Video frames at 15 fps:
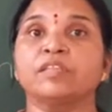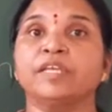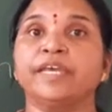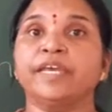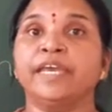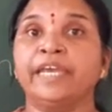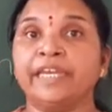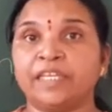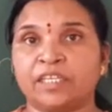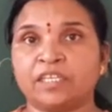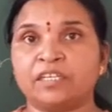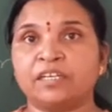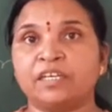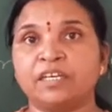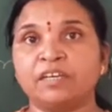
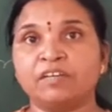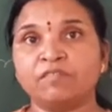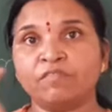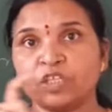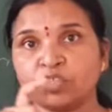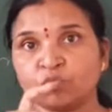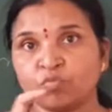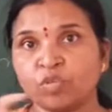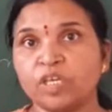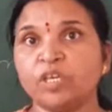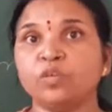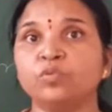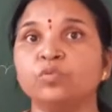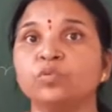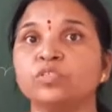hit which we
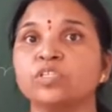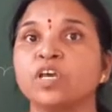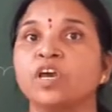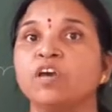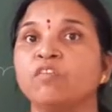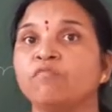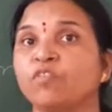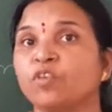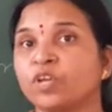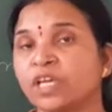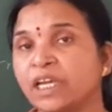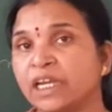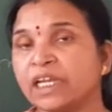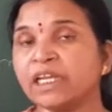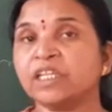use for
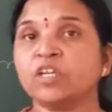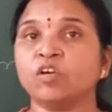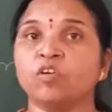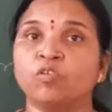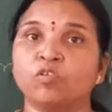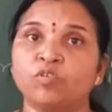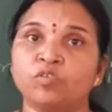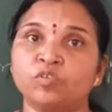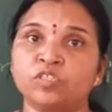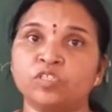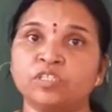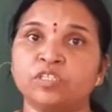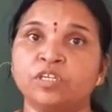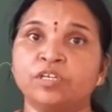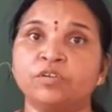killing the
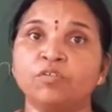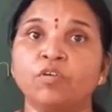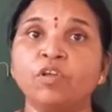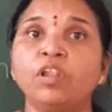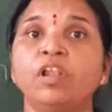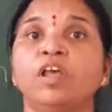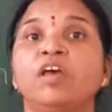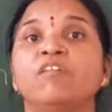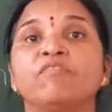cockroaches and all,